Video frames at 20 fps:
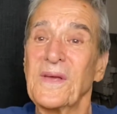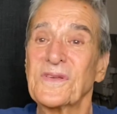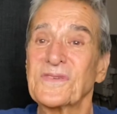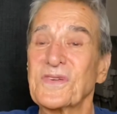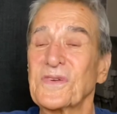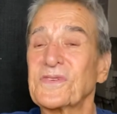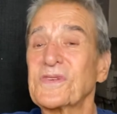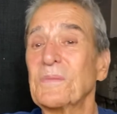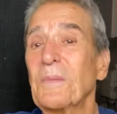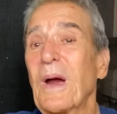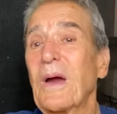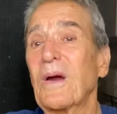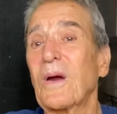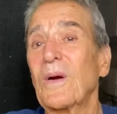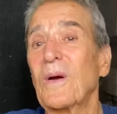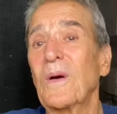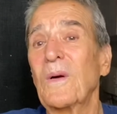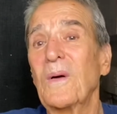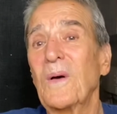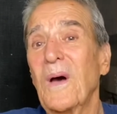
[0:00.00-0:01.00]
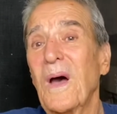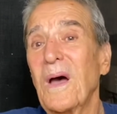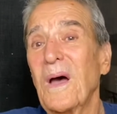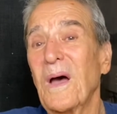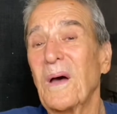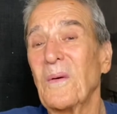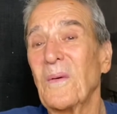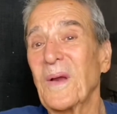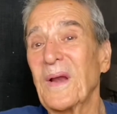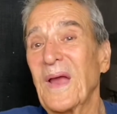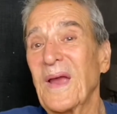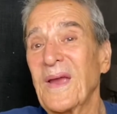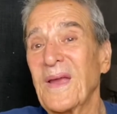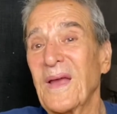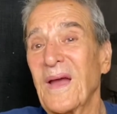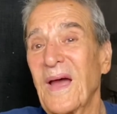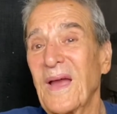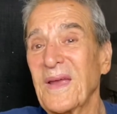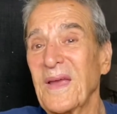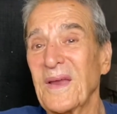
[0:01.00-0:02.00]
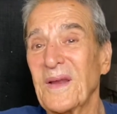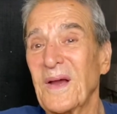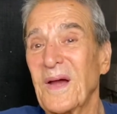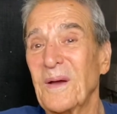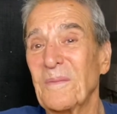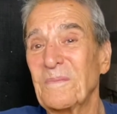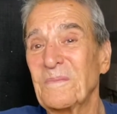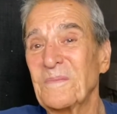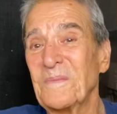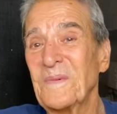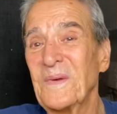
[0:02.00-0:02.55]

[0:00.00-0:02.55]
So tomorrow, uh, when I, I get up,